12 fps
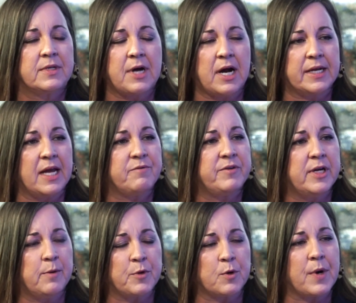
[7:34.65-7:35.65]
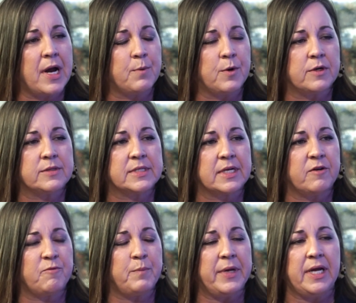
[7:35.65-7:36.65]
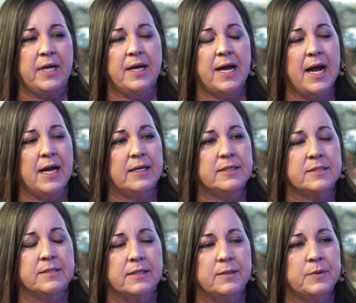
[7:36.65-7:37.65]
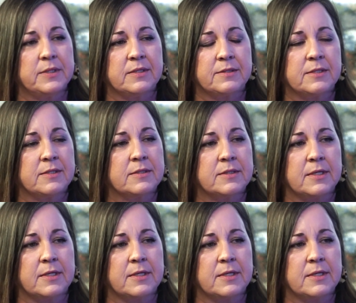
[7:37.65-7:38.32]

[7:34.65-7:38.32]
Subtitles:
God gave him the right words to give me, and it was just